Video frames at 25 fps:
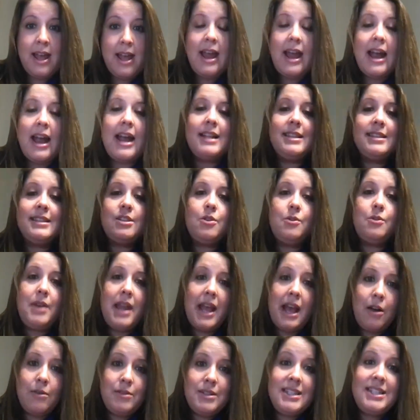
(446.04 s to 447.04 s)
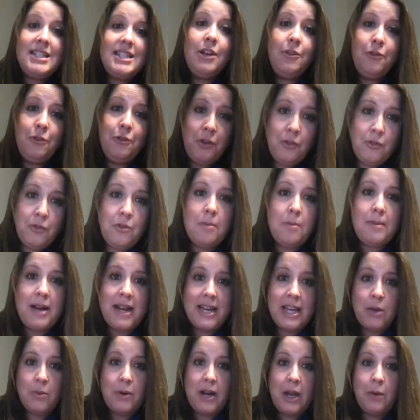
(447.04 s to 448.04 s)
And so now, different from
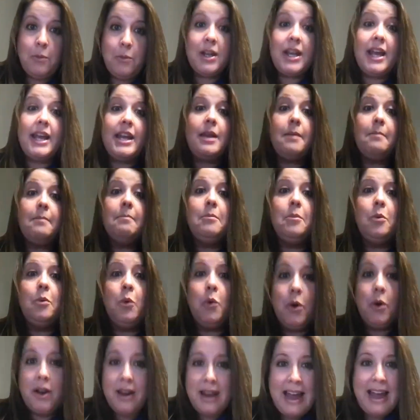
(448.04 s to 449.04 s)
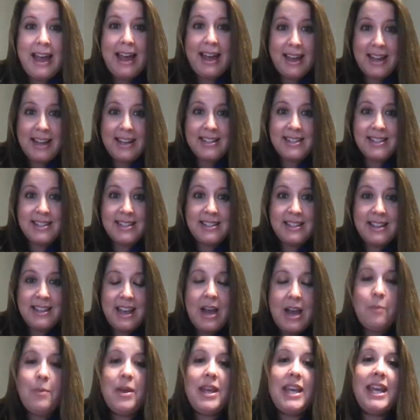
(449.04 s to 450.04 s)
IUI, we're getting more eggs,
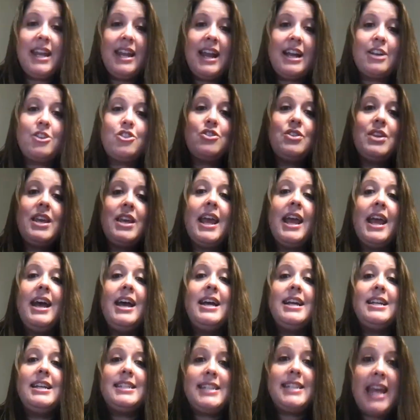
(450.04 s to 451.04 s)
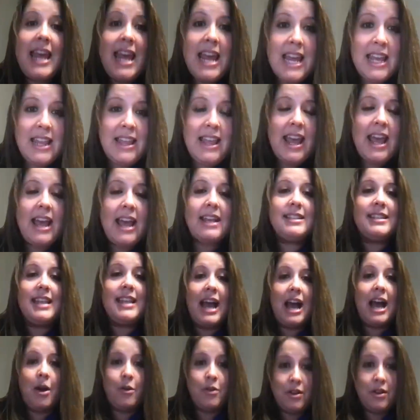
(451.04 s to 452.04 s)
and we can actually take the eggs
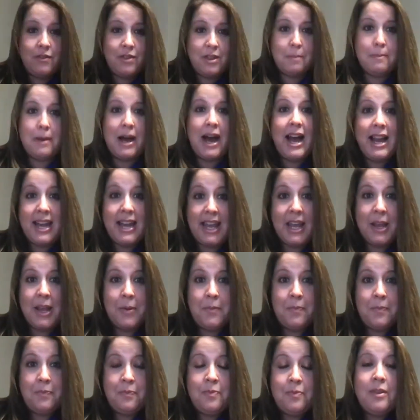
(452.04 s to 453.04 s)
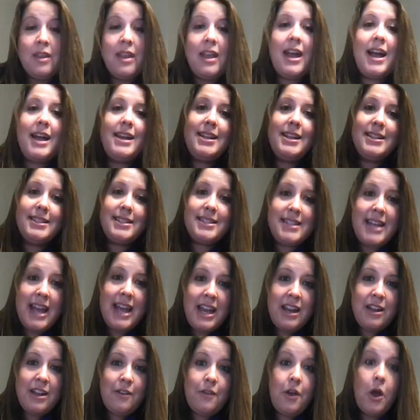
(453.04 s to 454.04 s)
out of the body. And instead
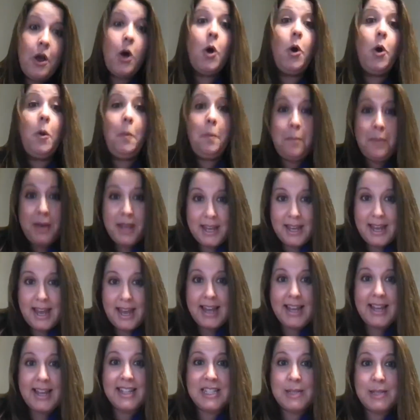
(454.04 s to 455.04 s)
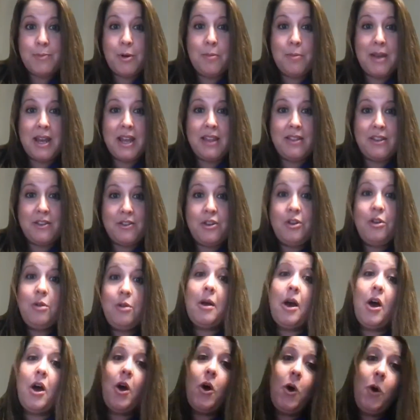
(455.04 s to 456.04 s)
of hoping egg and sperm meet in the tube,
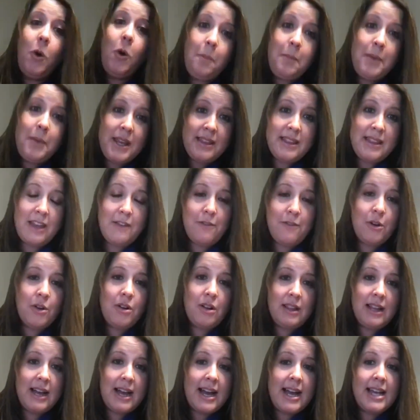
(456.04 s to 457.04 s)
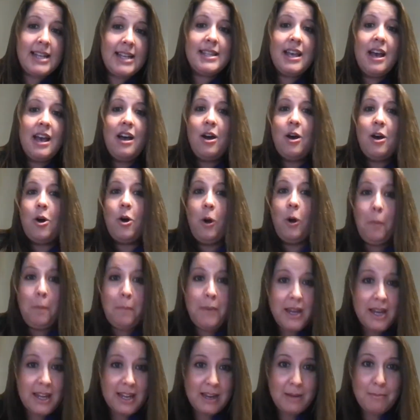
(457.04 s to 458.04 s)
hoping they fertilize,
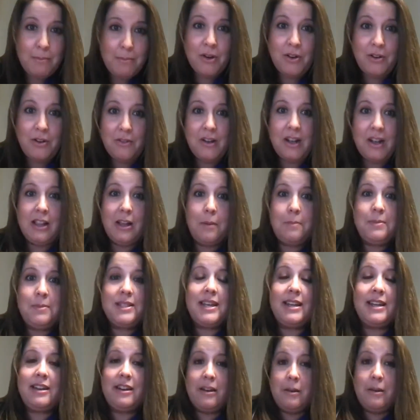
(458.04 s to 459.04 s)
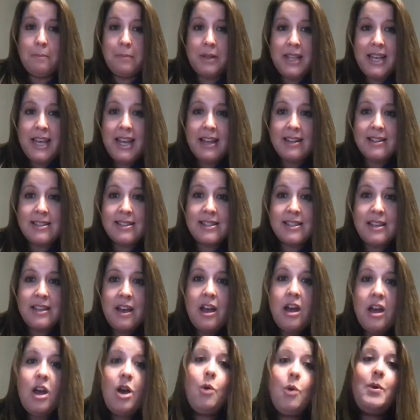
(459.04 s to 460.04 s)
hoping an embryo develops and it implants,
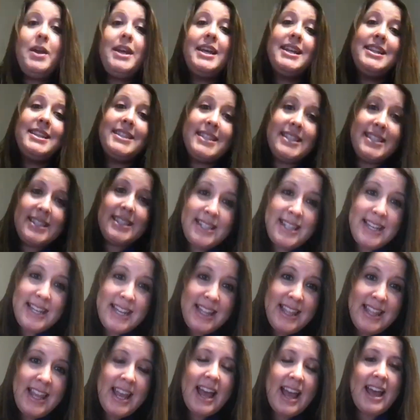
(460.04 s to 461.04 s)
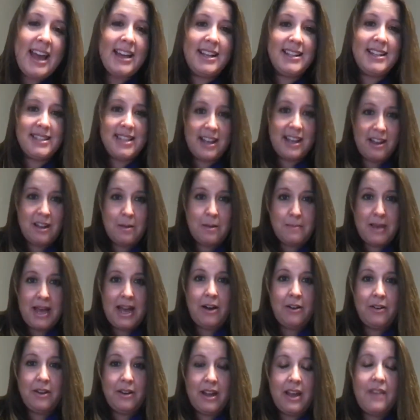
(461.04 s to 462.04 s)
we can see the eggs that come
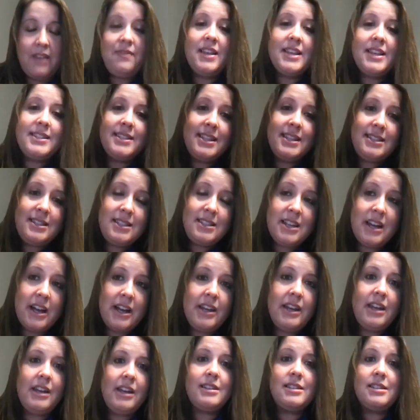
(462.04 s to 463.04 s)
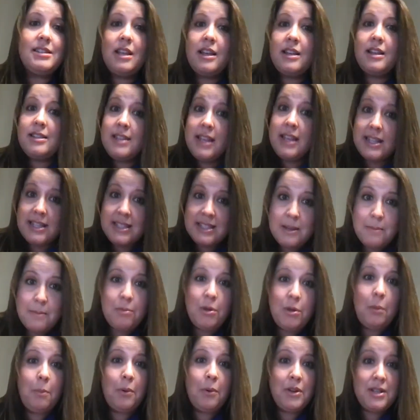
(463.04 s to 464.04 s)
out. And this is done in a
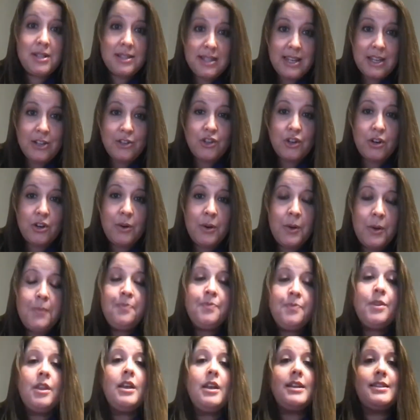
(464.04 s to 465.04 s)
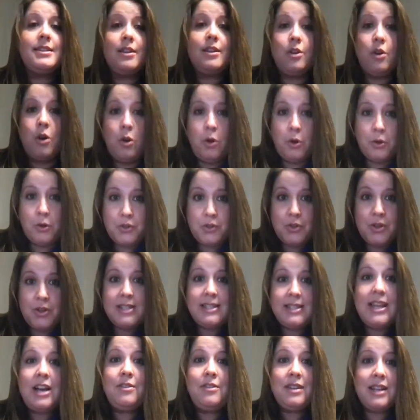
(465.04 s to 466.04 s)
simple procedure. It's an
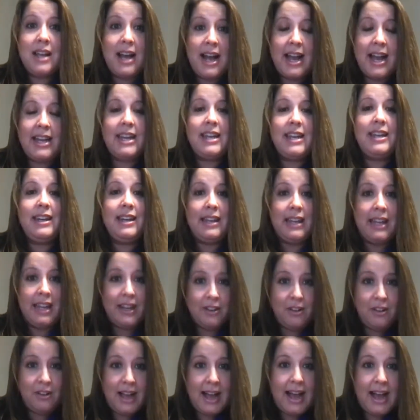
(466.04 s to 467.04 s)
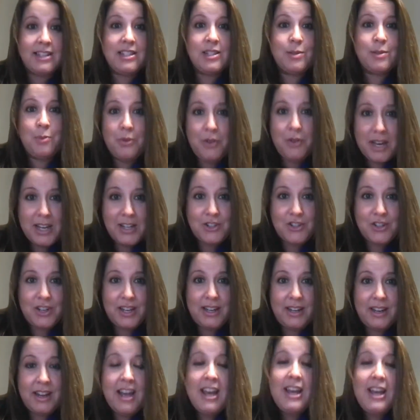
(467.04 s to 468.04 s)
ultrasound-guided needle
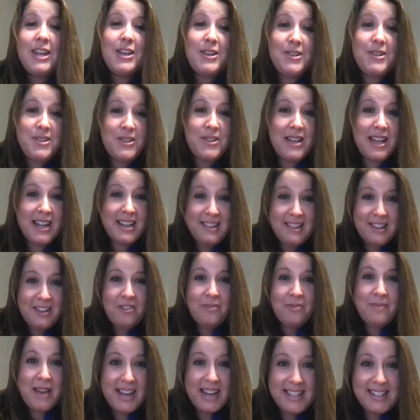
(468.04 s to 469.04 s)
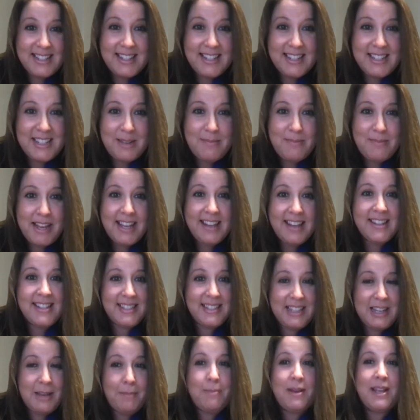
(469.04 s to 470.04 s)
aspiration. You do get a little medicine to make you
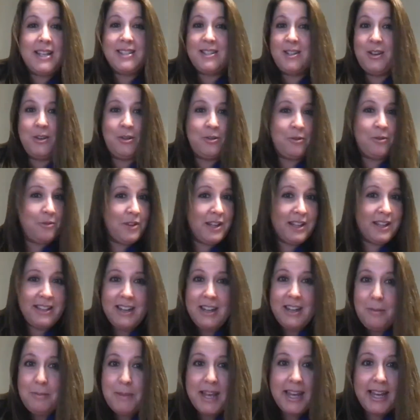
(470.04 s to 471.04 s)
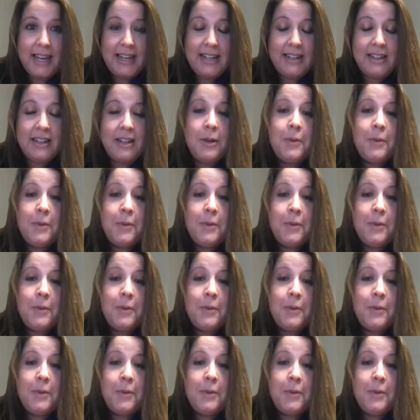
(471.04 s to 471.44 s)
sleepy so you don't feel any pain.